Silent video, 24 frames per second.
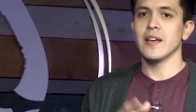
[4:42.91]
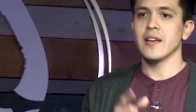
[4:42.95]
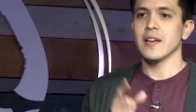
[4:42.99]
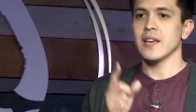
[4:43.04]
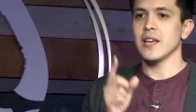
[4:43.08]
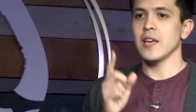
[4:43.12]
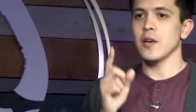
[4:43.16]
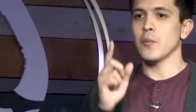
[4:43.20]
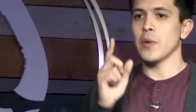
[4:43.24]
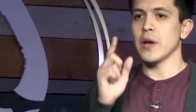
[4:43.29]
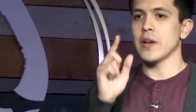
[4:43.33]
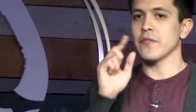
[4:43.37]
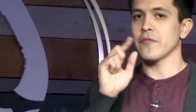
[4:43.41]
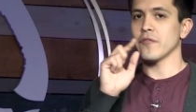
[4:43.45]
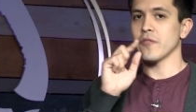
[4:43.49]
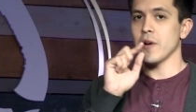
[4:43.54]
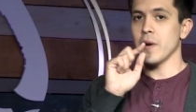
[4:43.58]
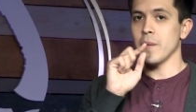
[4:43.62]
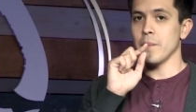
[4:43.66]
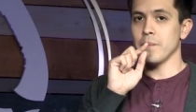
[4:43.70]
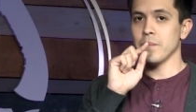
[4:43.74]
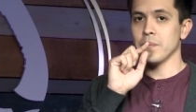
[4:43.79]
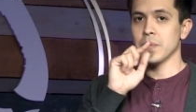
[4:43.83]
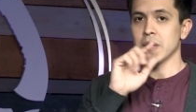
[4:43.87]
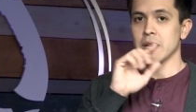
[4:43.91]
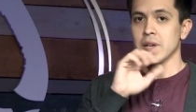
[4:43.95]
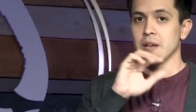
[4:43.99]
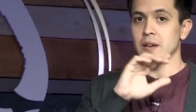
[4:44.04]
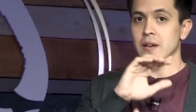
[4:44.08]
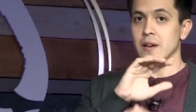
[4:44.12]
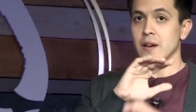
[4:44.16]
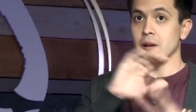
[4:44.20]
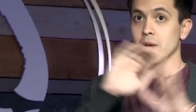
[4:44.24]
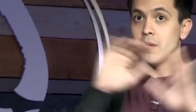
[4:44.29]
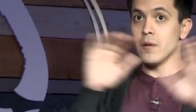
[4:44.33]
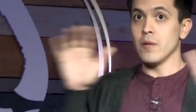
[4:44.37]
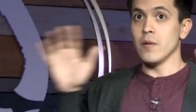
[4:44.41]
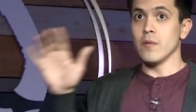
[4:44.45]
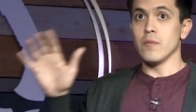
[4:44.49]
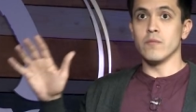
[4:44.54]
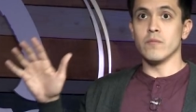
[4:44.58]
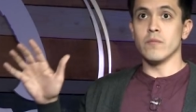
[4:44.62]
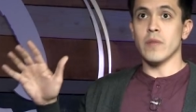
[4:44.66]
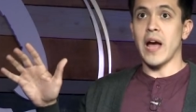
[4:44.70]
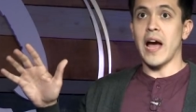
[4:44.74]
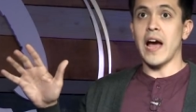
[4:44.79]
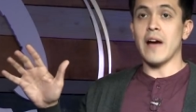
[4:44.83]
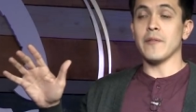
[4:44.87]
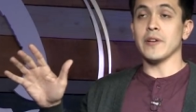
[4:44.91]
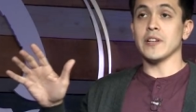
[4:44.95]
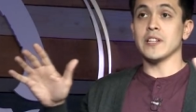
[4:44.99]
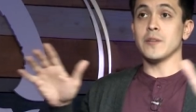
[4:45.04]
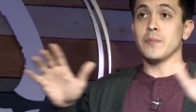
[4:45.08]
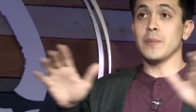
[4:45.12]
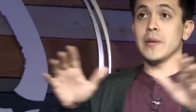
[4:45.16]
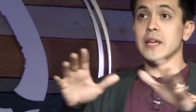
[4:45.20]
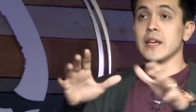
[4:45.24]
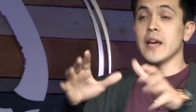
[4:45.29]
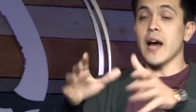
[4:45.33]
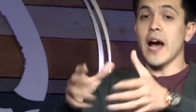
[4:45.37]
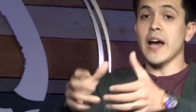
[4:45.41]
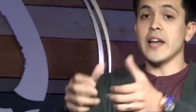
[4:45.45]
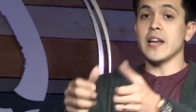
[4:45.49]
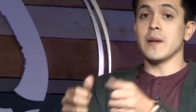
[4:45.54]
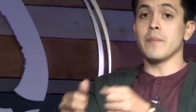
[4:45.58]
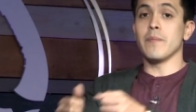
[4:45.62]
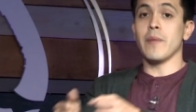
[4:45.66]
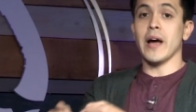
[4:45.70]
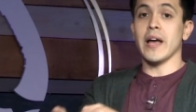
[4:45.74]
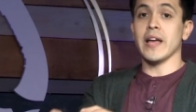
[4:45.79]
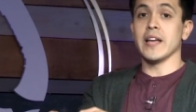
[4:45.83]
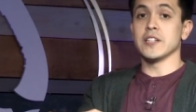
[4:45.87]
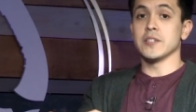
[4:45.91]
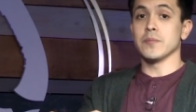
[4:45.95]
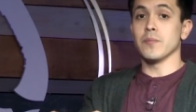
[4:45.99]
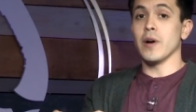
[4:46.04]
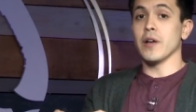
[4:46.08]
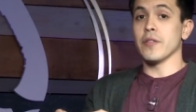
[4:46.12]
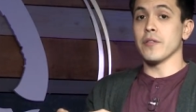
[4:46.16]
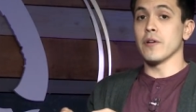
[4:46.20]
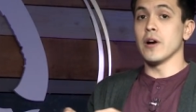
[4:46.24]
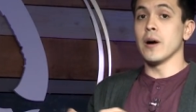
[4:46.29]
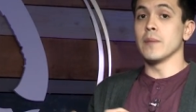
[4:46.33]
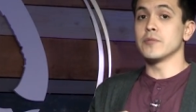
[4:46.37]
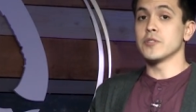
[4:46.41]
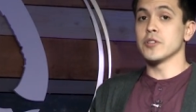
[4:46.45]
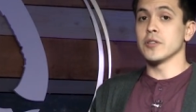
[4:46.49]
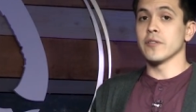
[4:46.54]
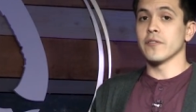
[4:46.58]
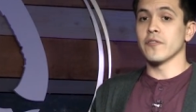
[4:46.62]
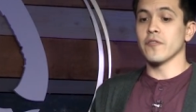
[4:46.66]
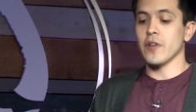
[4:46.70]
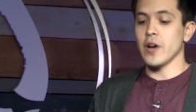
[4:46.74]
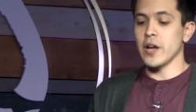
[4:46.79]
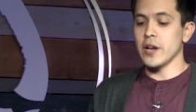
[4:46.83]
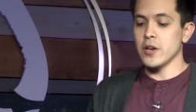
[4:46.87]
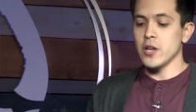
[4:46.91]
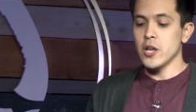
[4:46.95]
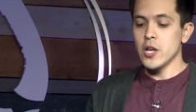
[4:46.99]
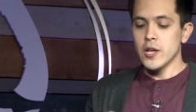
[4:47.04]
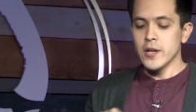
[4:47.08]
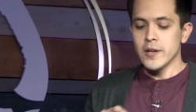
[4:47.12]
He went from having to be guided by his mother up to the front